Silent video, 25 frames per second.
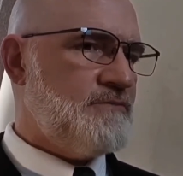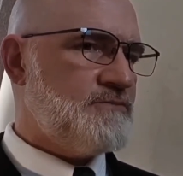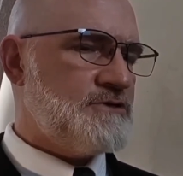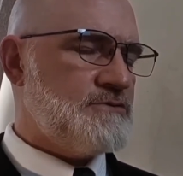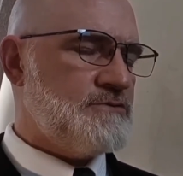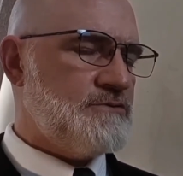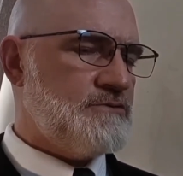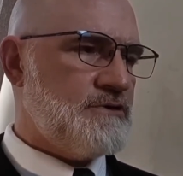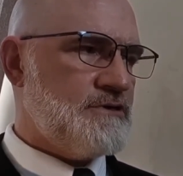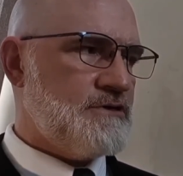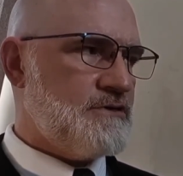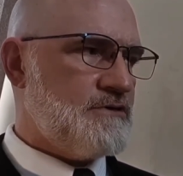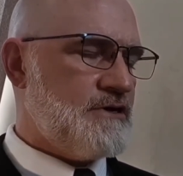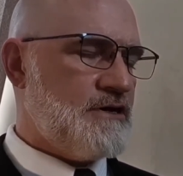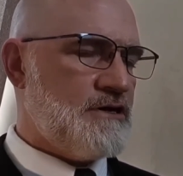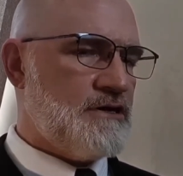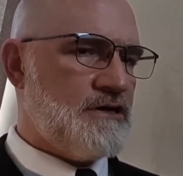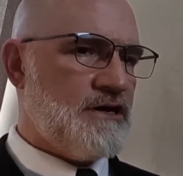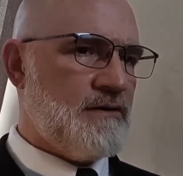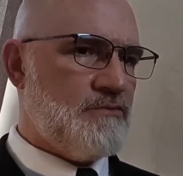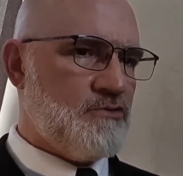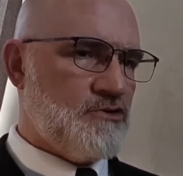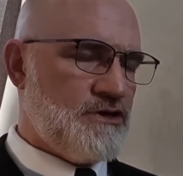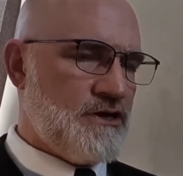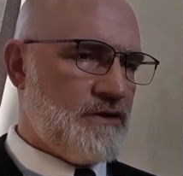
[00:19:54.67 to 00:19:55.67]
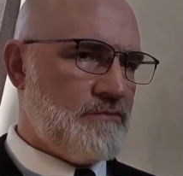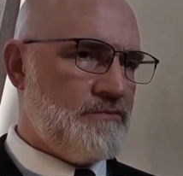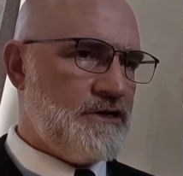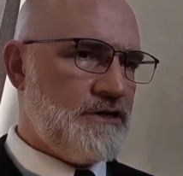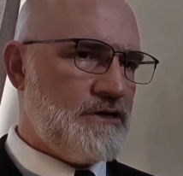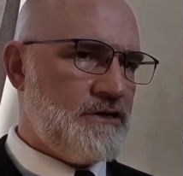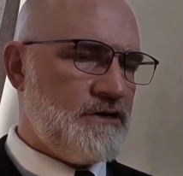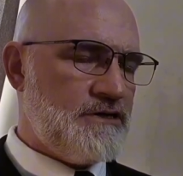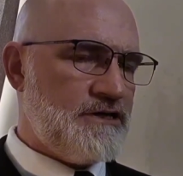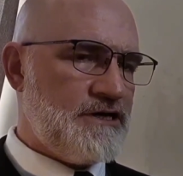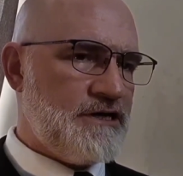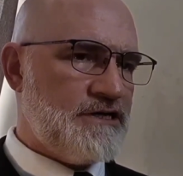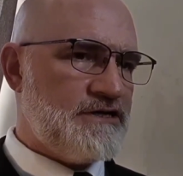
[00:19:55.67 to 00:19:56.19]
to Abu Dhabi
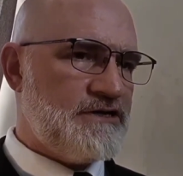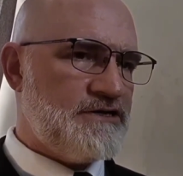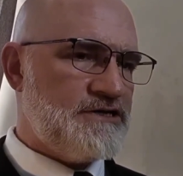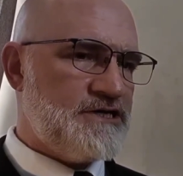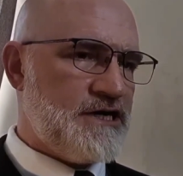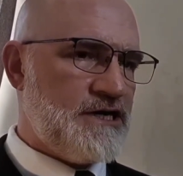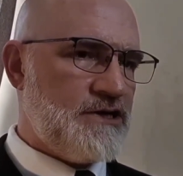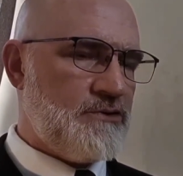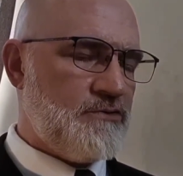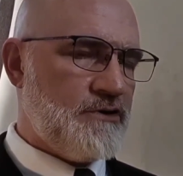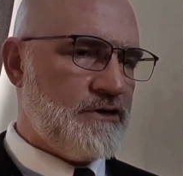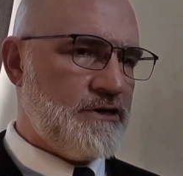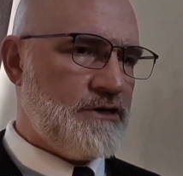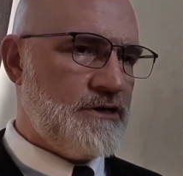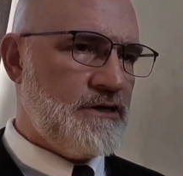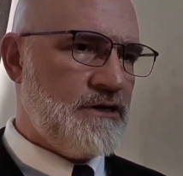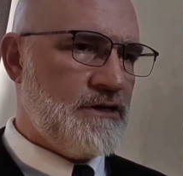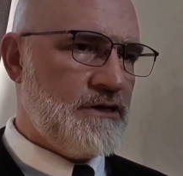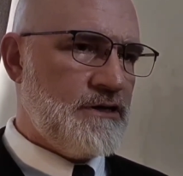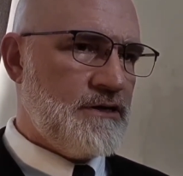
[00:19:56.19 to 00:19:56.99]
at the end of January.